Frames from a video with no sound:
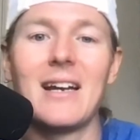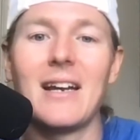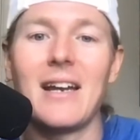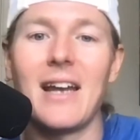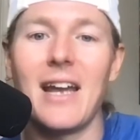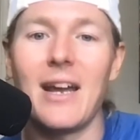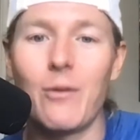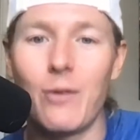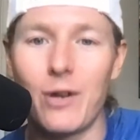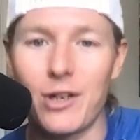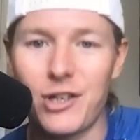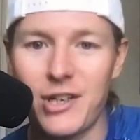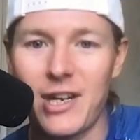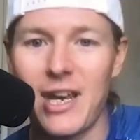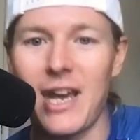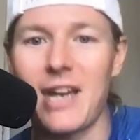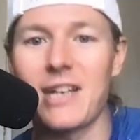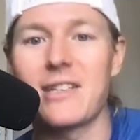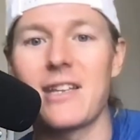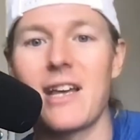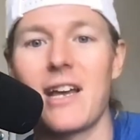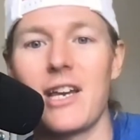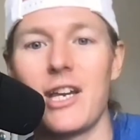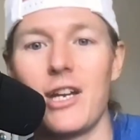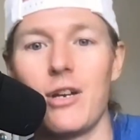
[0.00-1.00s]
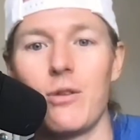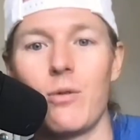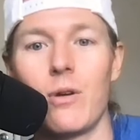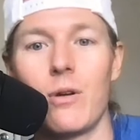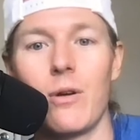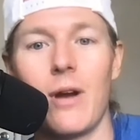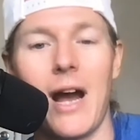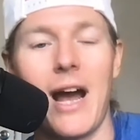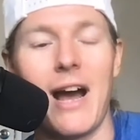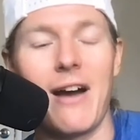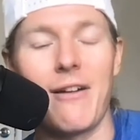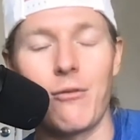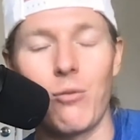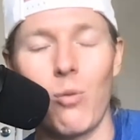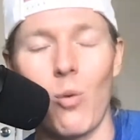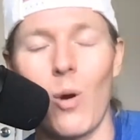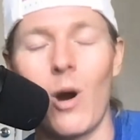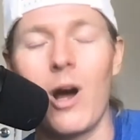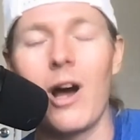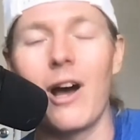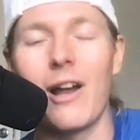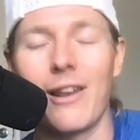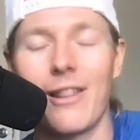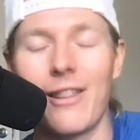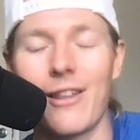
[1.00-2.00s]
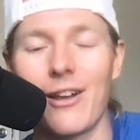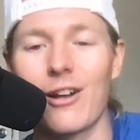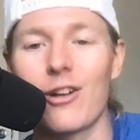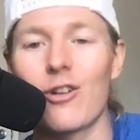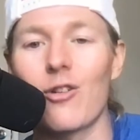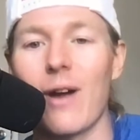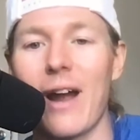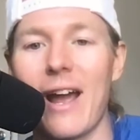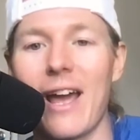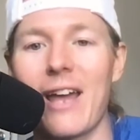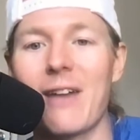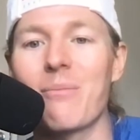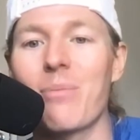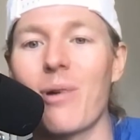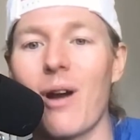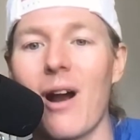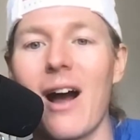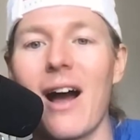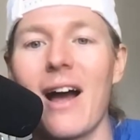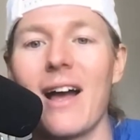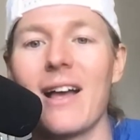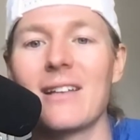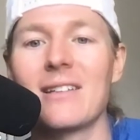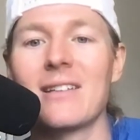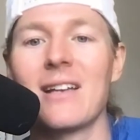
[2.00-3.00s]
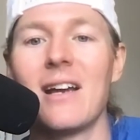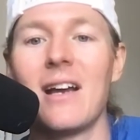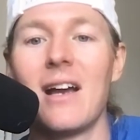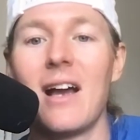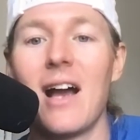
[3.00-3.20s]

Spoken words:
in which case then you had won the grand prize